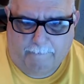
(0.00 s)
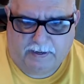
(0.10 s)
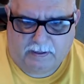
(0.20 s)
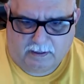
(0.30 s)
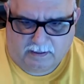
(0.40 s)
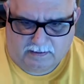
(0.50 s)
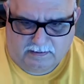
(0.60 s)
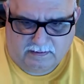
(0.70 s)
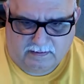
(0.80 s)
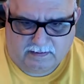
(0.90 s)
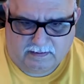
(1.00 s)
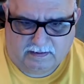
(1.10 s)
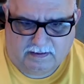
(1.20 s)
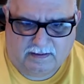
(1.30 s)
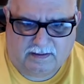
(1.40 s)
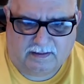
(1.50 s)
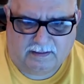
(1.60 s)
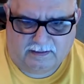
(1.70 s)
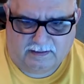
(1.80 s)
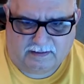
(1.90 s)
Pause,
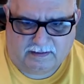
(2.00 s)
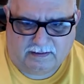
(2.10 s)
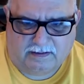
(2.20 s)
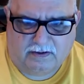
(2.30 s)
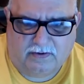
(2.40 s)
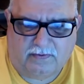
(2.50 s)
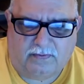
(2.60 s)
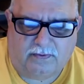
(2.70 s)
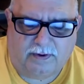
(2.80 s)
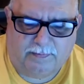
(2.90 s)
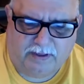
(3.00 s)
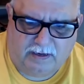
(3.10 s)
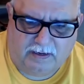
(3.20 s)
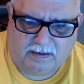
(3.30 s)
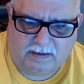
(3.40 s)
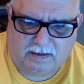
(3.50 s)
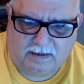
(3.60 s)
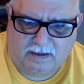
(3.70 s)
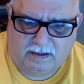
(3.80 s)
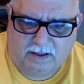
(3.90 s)
listen, repeat.
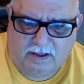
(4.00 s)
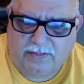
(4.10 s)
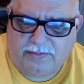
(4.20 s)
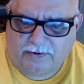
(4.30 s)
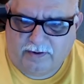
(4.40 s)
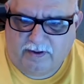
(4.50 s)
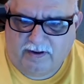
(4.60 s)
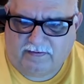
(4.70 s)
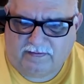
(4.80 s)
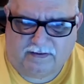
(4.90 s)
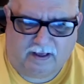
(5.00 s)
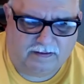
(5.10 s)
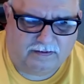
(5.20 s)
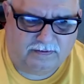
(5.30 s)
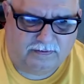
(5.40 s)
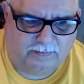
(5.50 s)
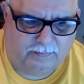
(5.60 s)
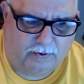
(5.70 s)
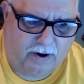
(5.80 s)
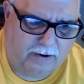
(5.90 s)
30 minutes of solitude
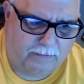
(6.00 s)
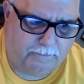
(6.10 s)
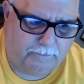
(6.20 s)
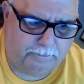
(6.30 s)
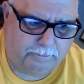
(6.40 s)
and prayer.